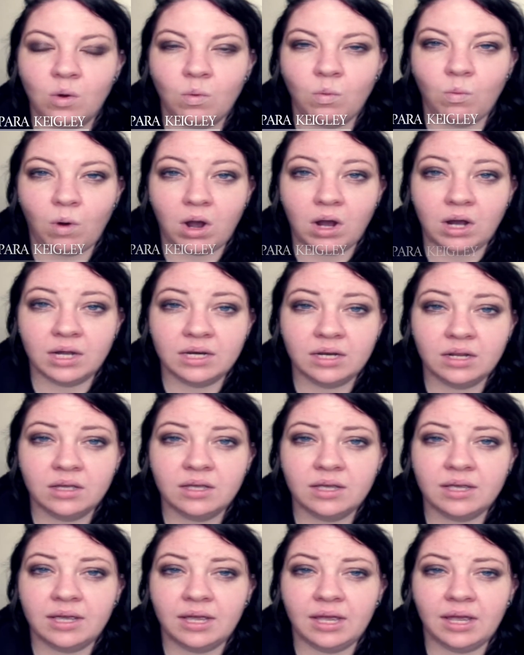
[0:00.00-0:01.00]
One,
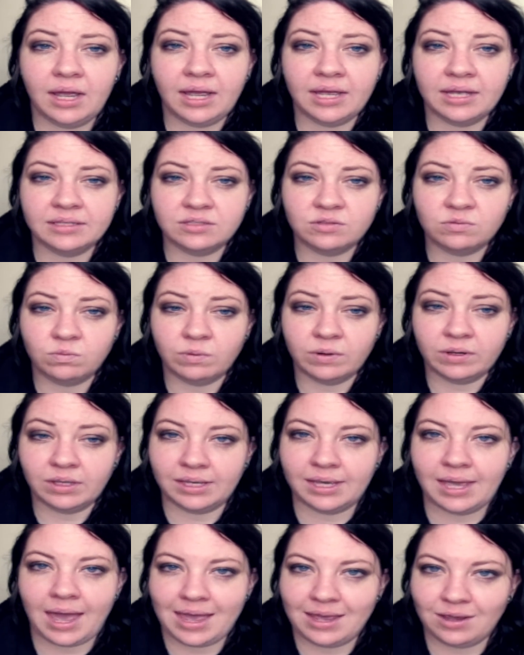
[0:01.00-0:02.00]
it's
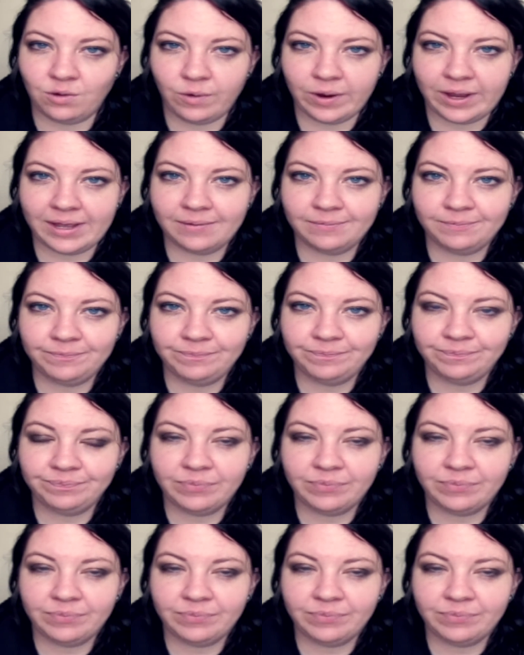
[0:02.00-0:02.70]
really angry,